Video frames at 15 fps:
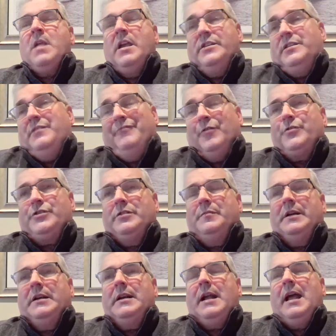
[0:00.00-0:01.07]
it's unfortunate,
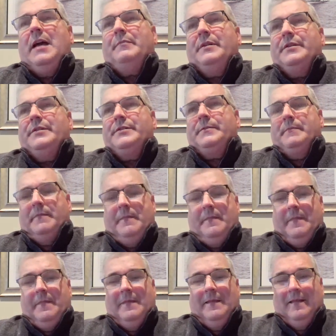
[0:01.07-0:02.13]
but it's it happened.
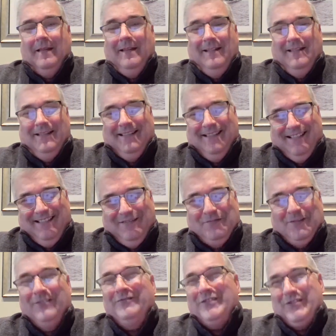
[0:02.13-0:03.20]
Murphy shows. Up.
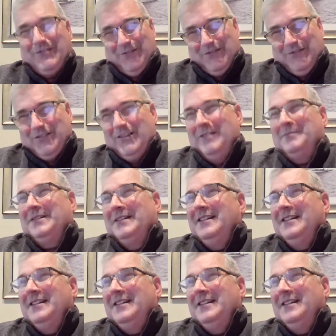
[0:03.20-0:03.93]
Murphy shows up,